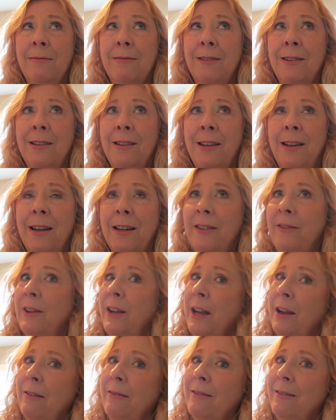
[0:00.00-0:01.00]
Till the next
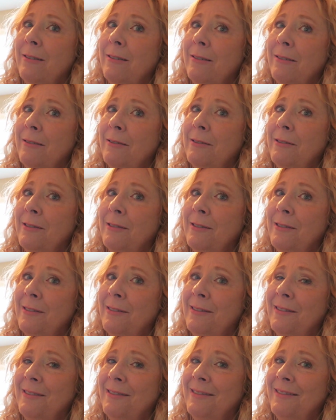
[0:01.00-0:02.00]
video,
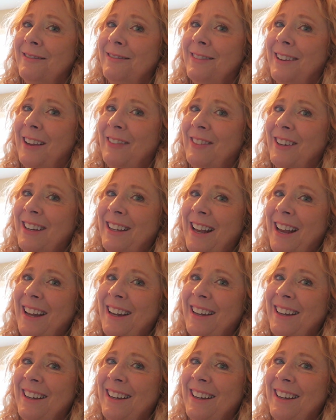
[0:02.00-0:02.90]
have a good day.